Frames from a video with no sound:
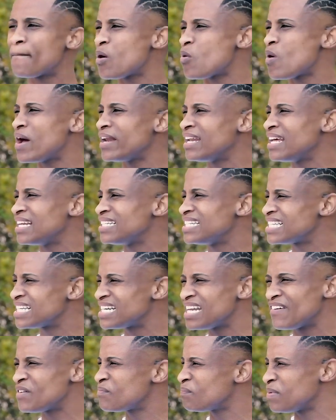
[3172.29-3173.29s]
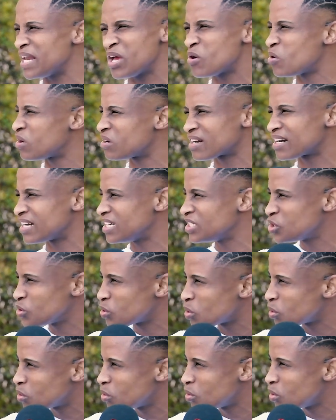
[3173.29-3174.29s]
one doesn't even play on
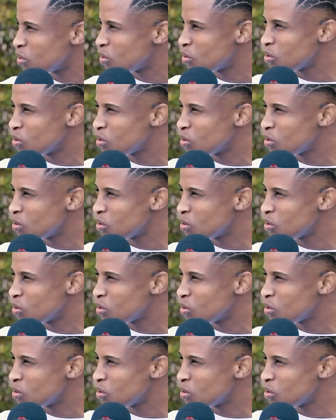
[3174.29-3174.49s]
radio.